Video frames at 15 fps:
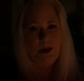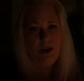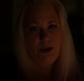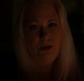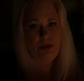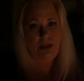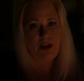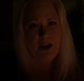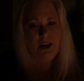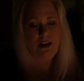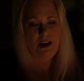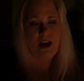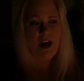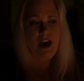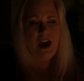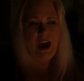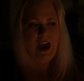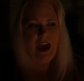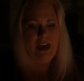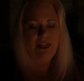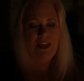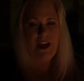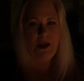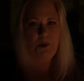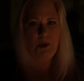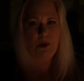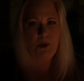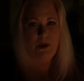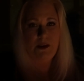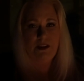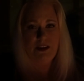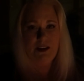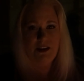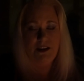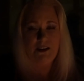you think. And then we're going to get